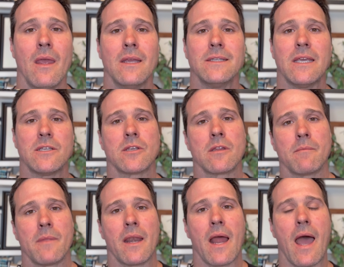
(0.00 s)
teaching them
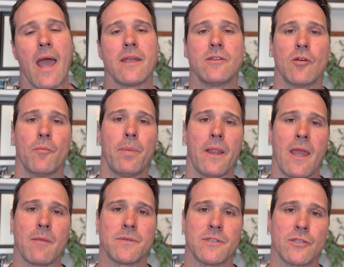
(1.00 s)
that ideal
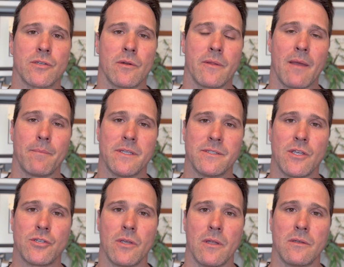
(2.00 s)
plank position or that
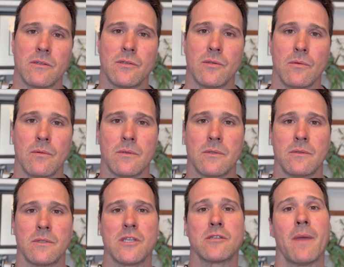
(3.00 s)
position to
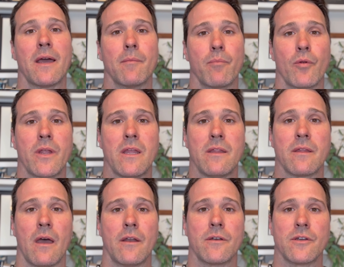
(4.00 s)
teach them how to breathe
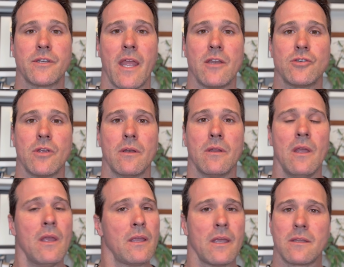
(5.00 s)
under tension,
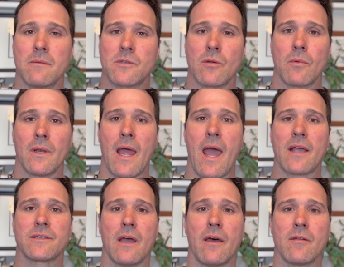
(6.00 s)
get them to
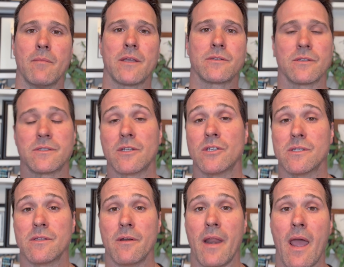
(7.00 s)
relax other muscles such as
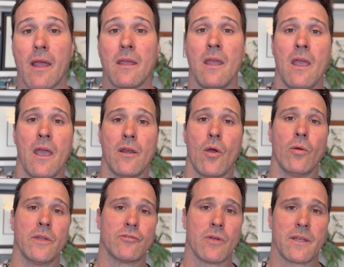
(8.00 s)
their neck and
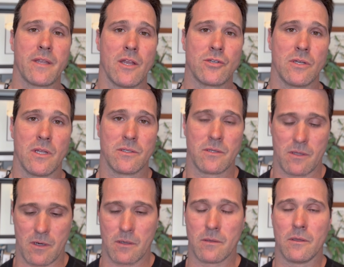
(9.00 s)
only draw tension into
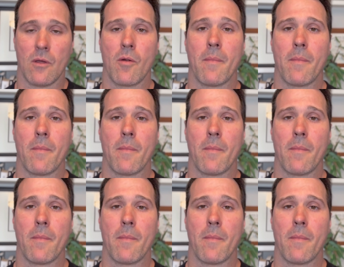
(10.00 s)
their lower